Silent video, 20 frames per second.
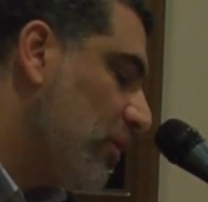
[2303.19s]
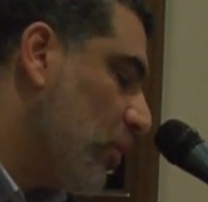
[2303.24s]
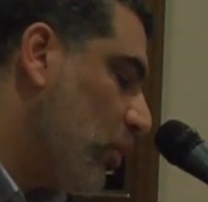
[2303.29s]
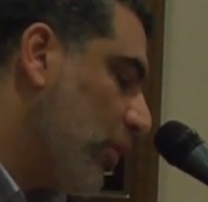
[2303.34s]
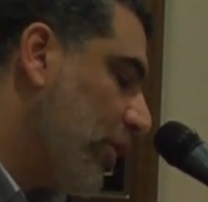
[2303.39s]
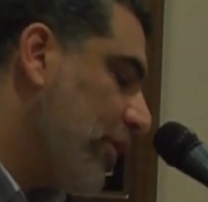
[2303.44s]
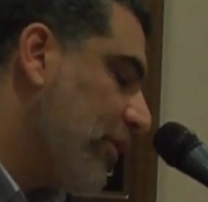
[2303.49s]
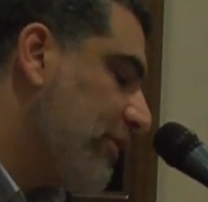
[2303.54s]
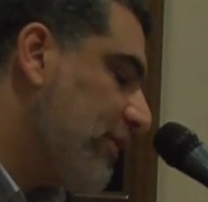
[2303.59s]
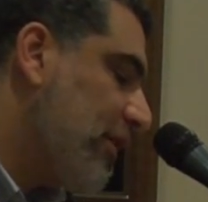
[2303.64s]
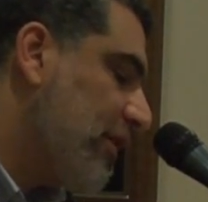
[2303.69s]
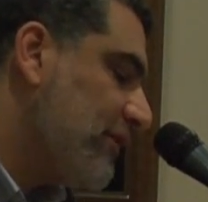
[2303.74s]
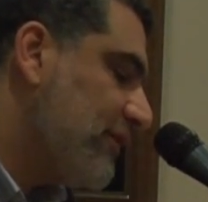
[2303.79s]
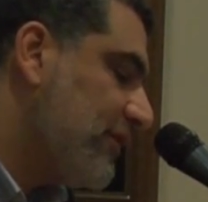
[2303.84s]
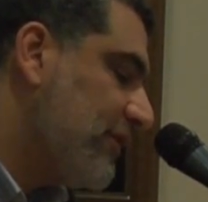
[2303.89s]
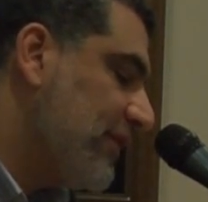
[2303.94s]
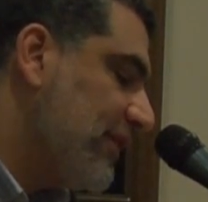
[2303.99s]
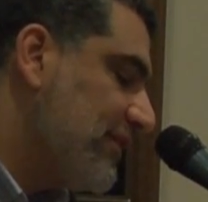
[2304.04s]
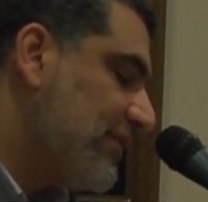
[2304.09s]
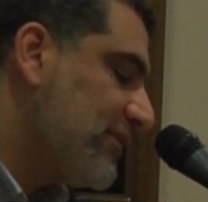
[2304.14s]
where does
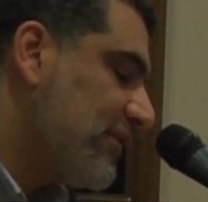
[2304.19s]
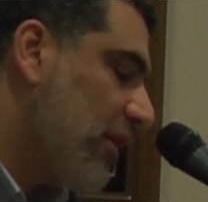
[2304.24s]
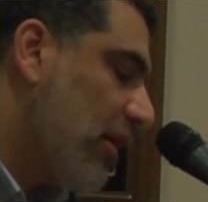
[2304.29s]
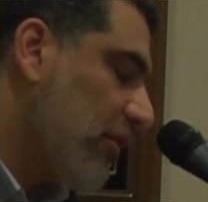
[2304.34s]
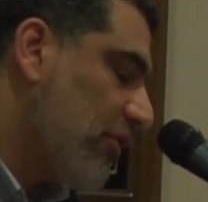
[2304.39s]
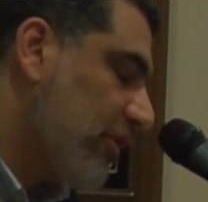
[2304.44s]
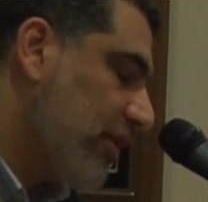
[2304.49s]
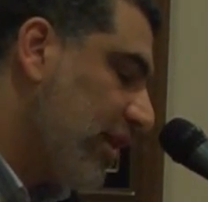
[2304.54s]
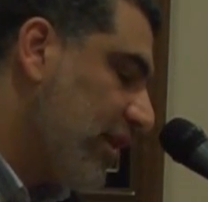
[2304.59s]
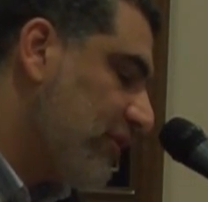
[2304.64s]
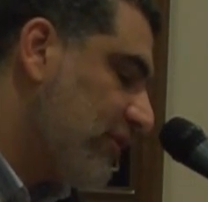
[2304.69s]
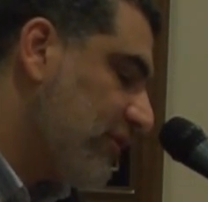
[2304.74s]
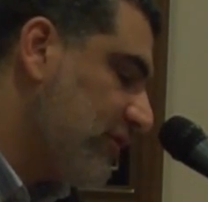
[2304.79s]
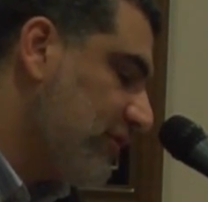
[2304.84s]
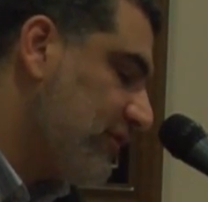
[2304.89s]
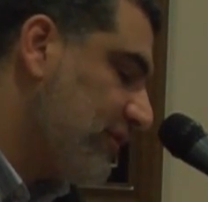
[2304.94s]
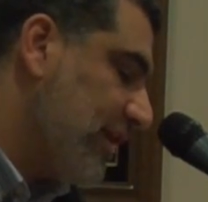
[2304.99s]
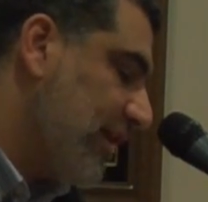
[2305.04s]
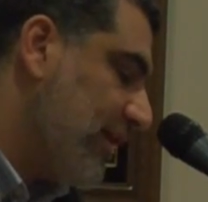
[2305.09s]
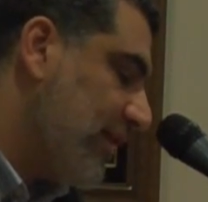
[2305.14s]
this congregation
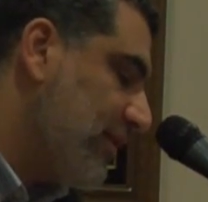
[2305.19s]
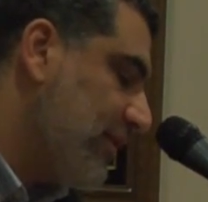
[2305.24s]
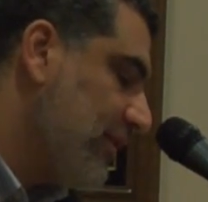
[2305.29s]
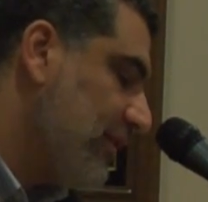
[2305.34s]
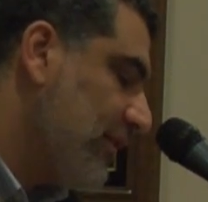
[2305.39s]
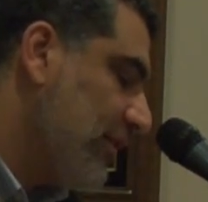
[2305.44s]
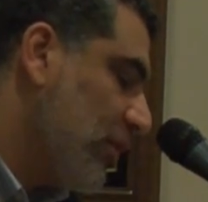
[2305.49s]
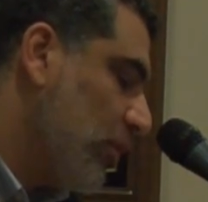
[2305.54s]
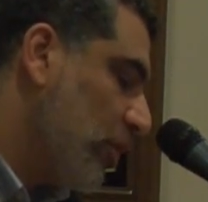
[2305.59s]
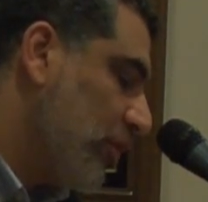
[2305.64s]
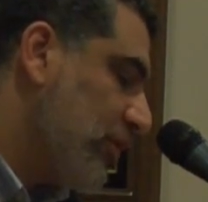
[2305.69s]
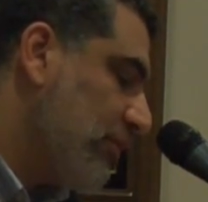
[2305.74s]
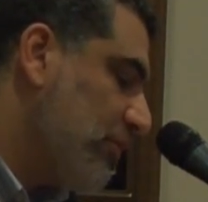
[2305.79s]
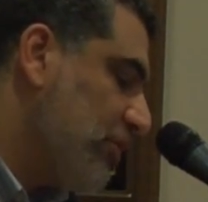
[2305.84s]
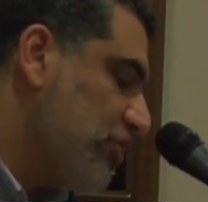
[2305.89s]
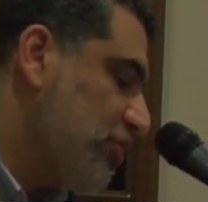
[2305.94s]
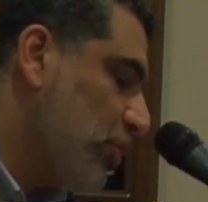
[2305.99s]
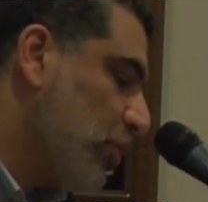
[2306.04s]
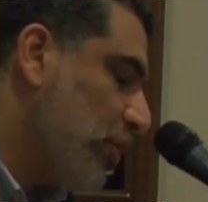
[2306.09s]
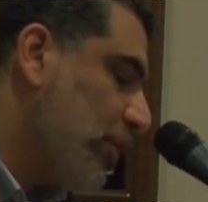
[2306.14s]
stand with the
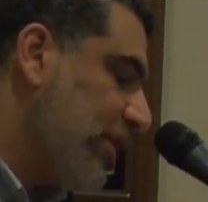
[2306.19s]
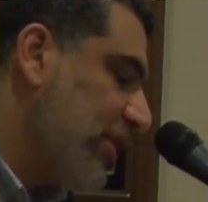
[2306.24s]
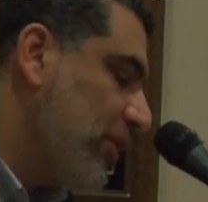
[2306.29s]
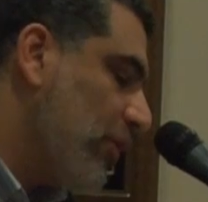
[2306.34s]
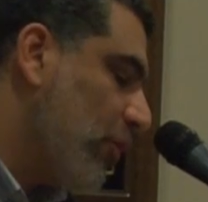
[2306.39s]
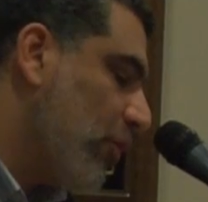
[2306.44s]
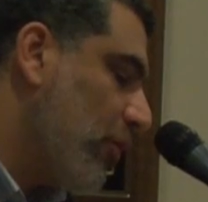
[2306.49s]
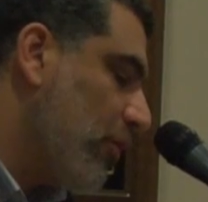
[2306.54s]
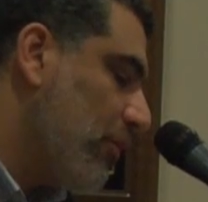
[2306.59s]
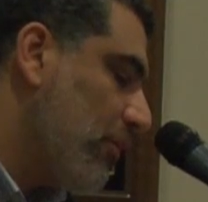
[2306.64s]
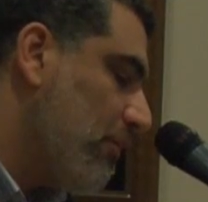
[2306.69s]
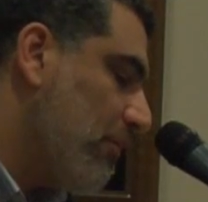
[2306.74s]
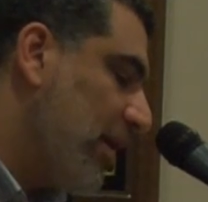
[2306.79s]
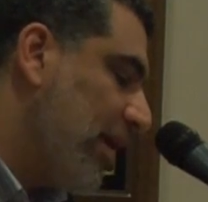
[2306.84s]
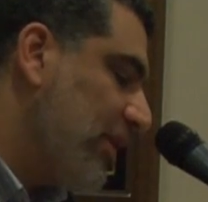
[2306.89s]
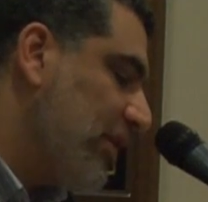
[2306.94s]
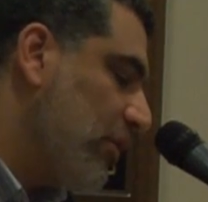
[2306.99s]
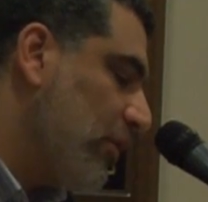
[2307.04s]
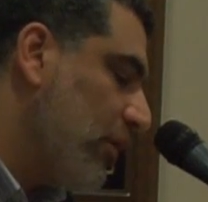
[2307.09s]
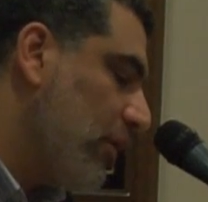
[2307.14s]
majority or
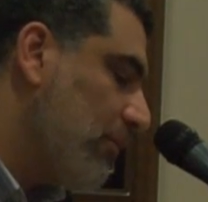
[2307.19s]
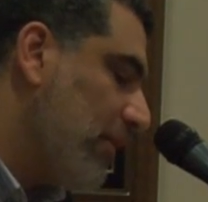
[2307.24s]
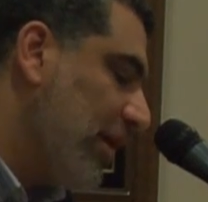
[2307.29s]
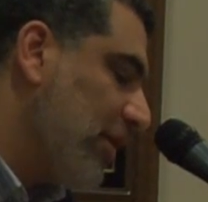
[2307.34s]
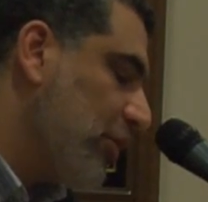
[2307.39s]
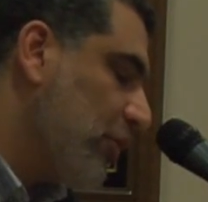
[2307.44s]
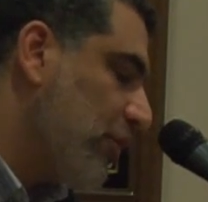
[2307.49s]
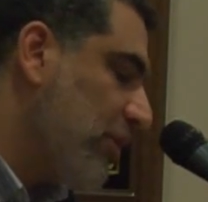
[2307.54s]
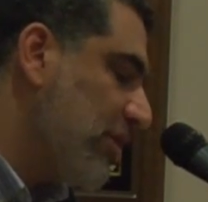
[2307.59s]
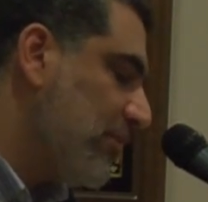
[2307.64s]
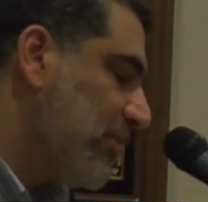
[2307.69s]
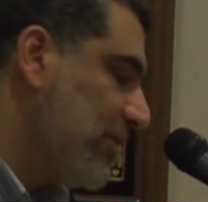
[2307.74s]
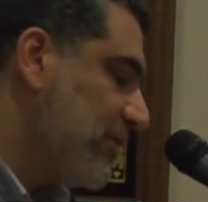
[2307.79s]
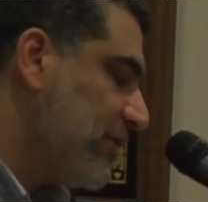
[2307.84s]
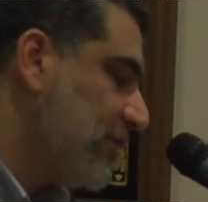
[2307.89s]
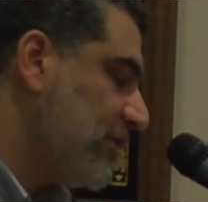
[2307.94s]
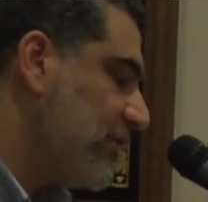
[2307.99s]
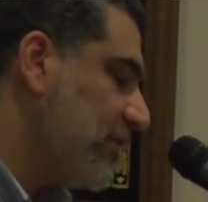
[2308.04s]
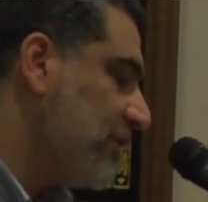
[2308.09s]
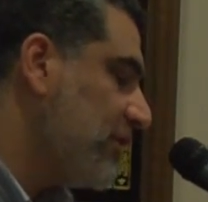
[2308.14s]
minority
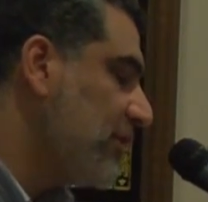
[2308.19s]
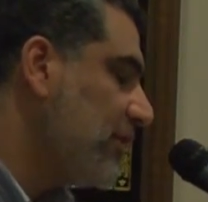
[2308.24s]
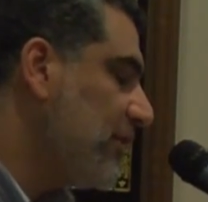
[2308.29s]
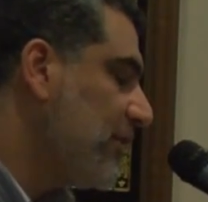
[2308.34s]
position?